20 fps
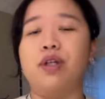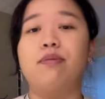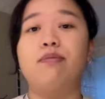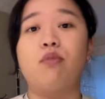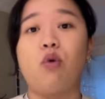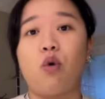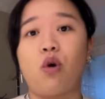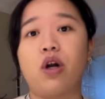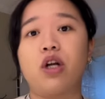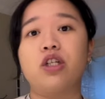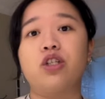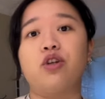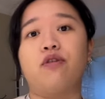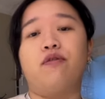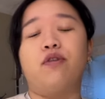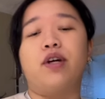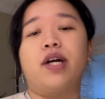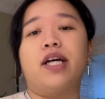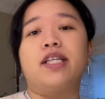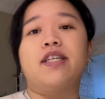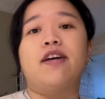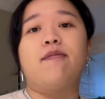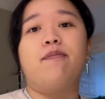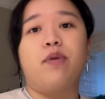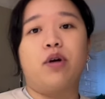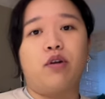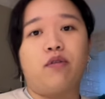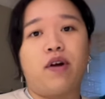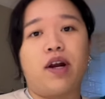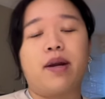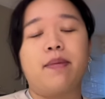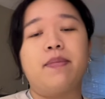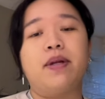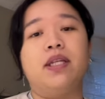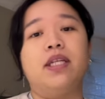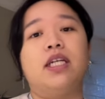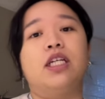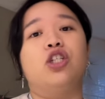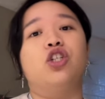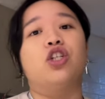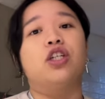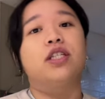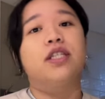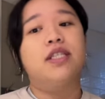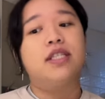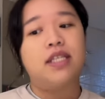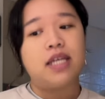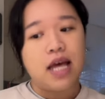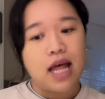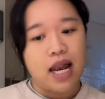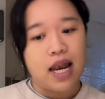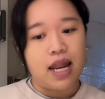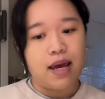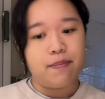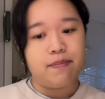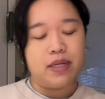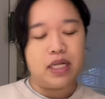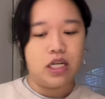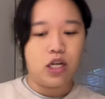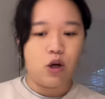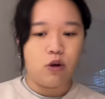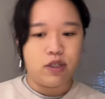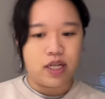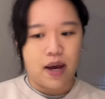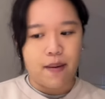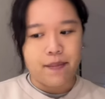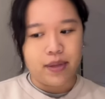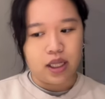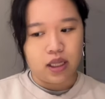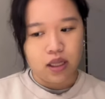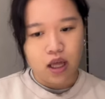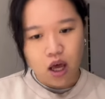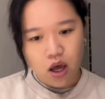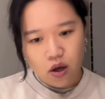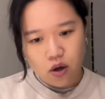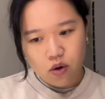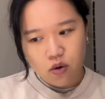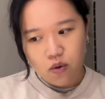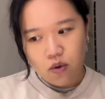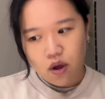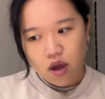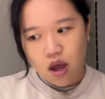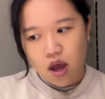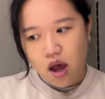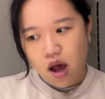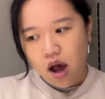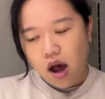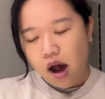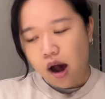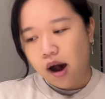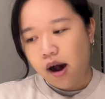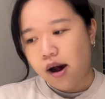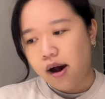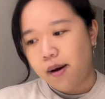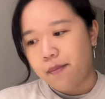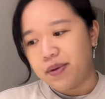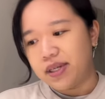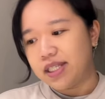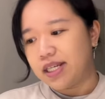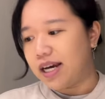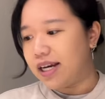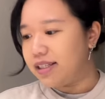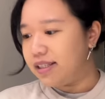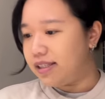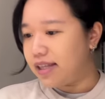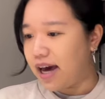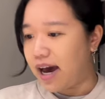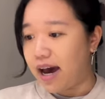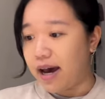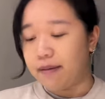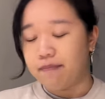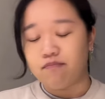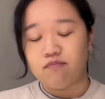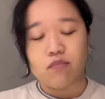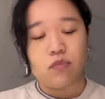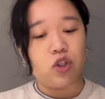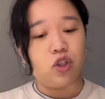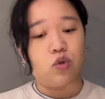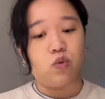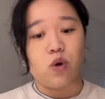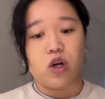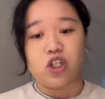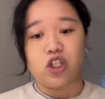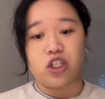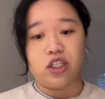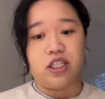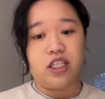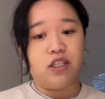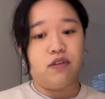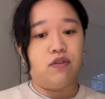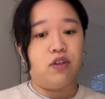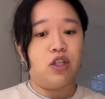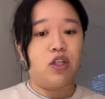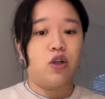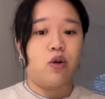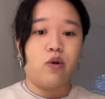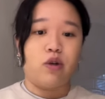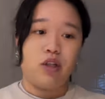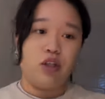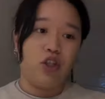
more. So if you guys have book recommendations, let me know down below. Besides that, just watching TV, going to the